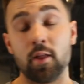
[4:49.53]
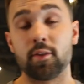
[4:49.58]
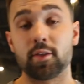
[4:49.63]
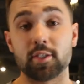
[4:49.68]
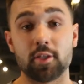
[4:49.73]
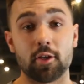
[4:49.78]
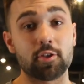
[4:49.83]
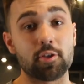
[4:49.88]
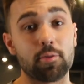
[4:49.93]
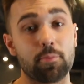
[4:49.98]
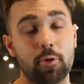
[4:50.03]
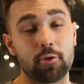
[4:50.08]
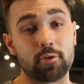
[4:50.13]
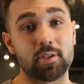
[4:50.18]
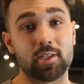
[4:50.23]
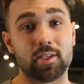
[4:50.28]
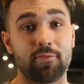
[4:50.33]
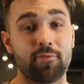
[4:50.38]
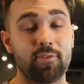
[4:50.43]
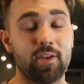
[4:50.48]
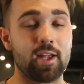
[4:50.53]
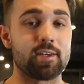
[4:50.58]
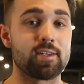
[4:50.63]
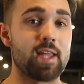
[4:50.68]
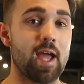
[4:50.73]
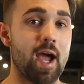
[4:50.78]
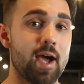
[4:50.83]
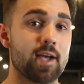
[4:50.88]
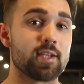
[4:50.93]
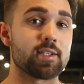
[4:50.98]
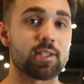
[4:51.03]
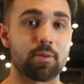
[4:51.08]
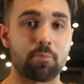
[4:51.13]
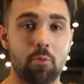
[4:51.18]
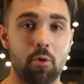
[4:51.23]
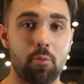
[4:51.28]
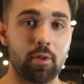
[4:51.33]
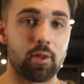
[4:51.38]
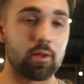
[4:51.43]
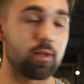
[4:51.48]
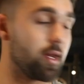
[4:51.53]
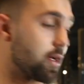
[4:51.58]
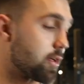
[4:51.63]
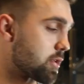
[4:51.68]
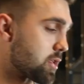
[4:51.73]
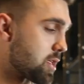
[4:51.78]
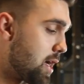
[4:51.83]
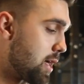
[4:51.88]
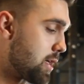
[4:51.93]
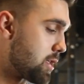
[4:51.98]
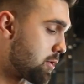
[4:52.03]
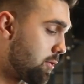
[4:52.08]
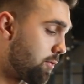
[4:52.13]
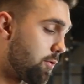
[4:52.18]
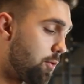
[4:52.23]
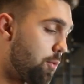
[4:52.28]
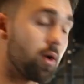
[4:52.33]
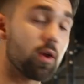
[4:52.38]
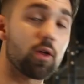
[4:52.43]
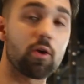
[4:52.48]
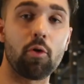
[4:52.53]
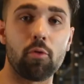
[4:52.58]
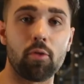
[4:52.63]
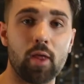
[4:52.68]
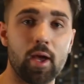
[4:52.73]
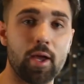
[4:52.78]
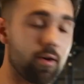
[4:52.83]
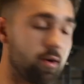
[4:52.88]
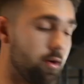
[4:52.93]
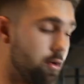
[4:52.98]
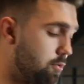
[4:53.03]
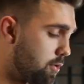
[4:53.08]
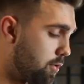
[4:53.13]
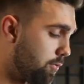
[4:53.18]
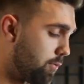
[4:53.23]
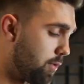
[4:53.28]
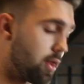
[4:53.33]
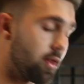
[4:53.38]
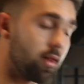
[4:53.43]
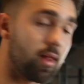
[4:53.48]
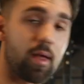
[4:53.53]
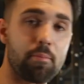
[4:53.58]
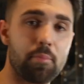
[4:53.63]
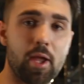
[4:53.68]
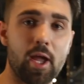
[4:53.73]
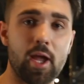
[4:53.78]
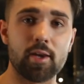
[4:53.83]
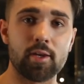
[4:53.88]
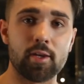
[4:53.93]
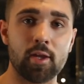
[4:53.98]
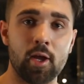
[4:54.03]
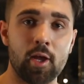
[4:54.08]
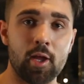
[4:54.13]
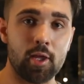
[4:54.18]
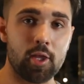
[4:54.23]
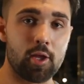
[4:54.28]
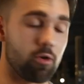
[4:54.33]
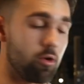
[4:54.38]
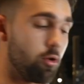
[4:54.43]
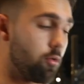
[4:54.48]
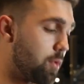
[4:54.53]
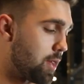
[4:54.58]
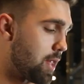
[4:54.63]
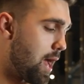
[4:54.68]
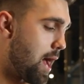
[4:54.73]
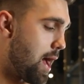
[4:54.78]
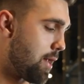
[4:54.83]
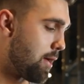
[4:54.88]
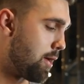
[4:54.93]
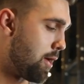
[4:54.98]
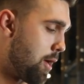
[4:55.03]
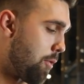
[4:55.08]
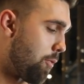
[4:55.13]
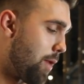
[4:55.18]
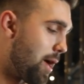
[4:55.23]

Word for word: This also poses a fantastic mobility exercise, so if you want to go lighter and use a really light band, you can do it with that.